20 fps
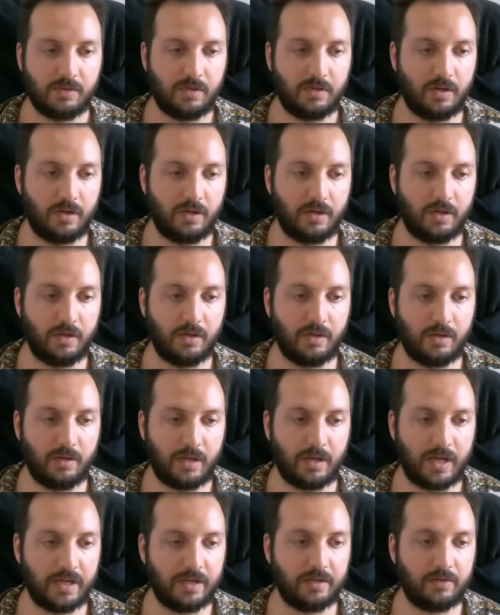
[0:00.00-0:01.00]
uh,
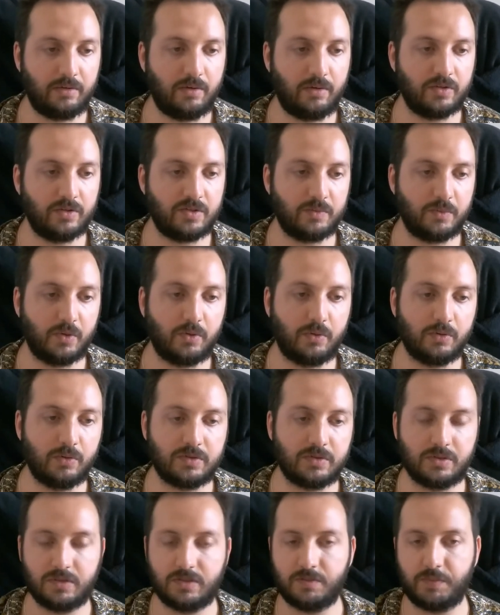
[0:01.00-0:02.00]
and Cosimo
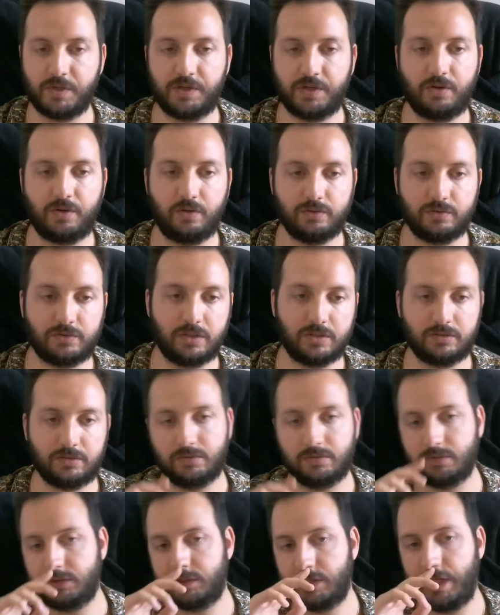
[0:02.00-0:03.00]
calls the smart contract
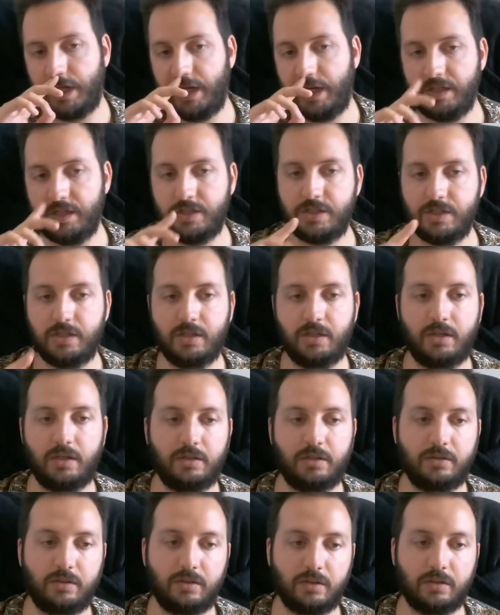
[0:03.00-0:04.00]
to change
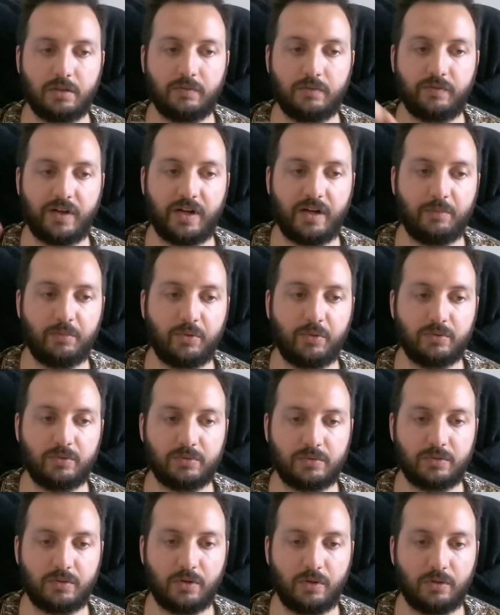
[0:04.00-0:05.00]
the variable
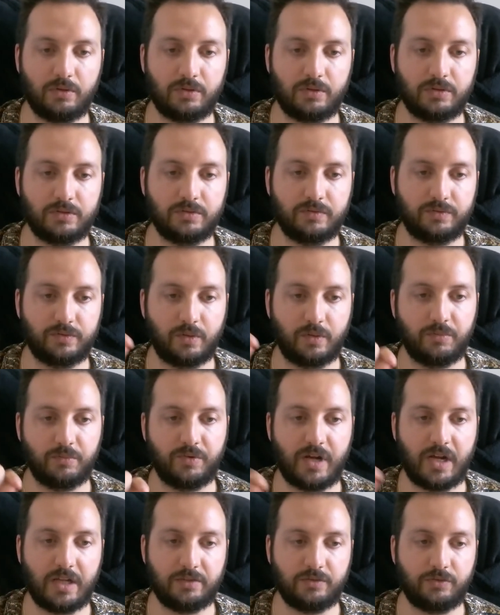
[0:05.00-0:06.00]
color from
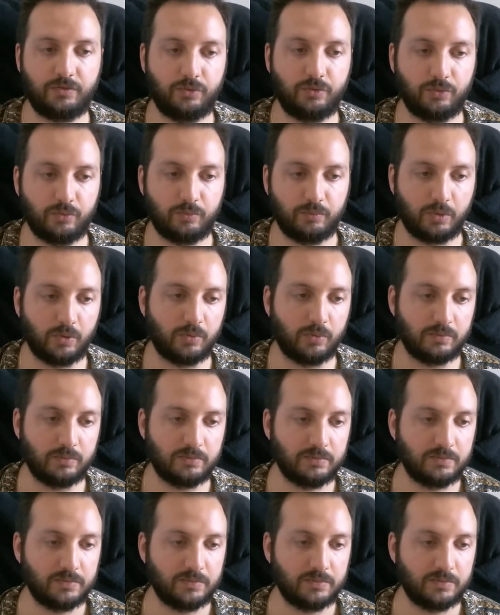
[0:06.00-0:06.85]
red to blue.